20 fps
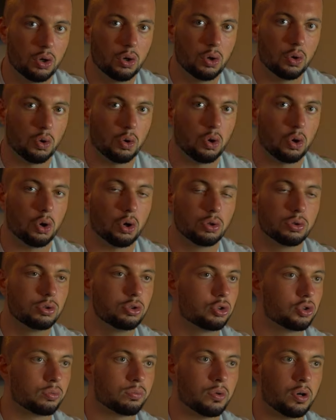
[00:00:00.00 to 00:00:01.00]
Or
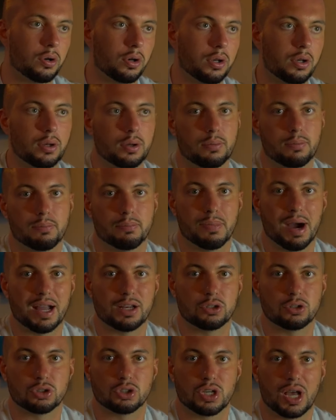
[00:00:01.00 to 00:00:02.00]
someone might
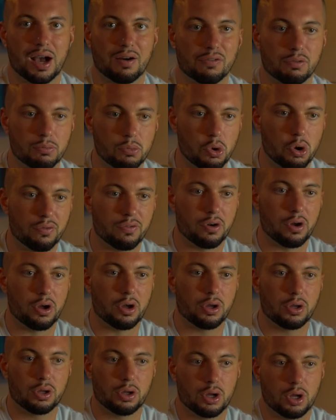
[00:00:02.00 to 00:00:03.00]
just have more of
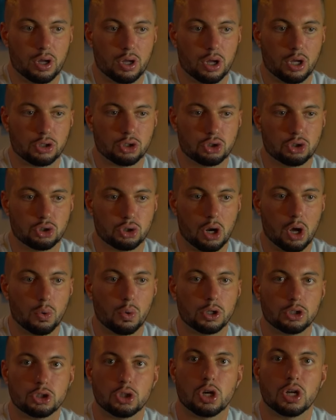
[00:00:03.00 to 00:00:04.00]
a
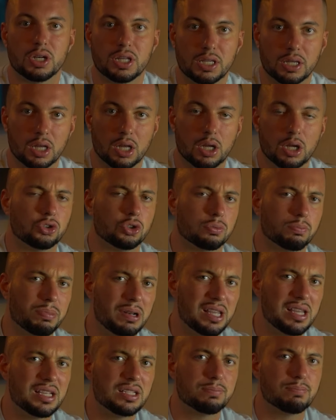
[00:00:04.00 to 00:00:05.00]
slower journey. Just
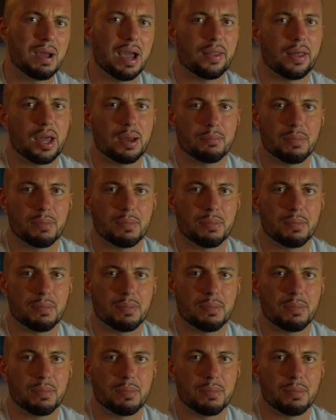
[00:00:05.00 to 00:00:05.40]
please bear that in